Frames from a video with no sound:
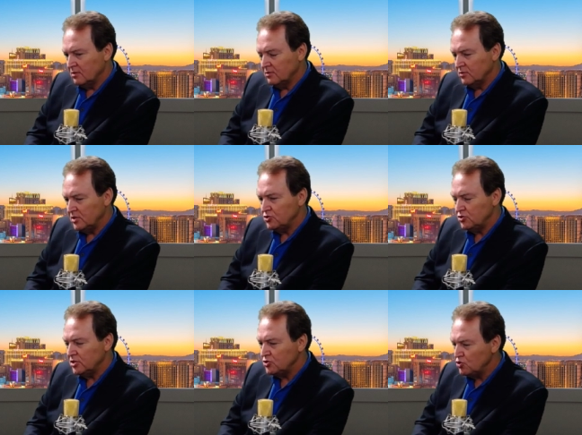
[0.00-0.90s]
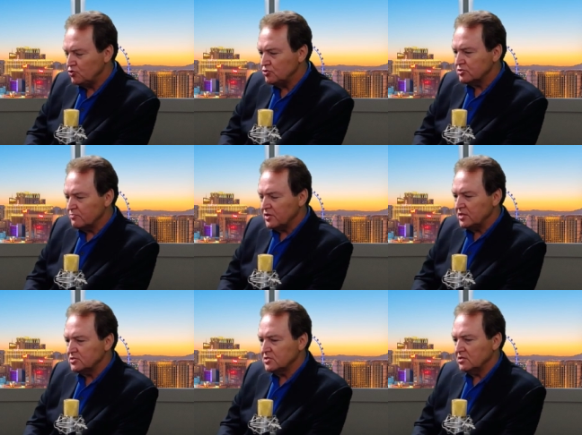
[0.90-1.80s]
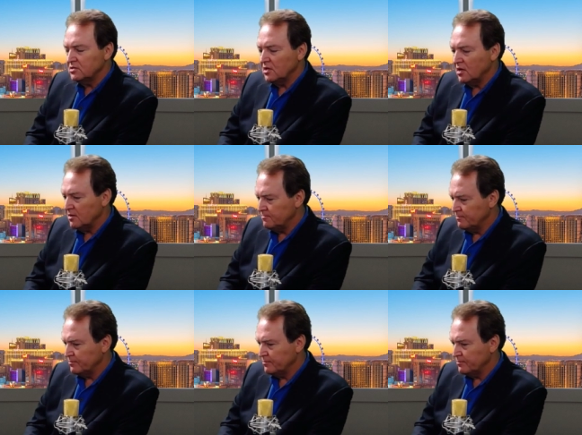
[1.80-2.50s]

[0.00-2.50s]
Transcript: Didn't you do some things that at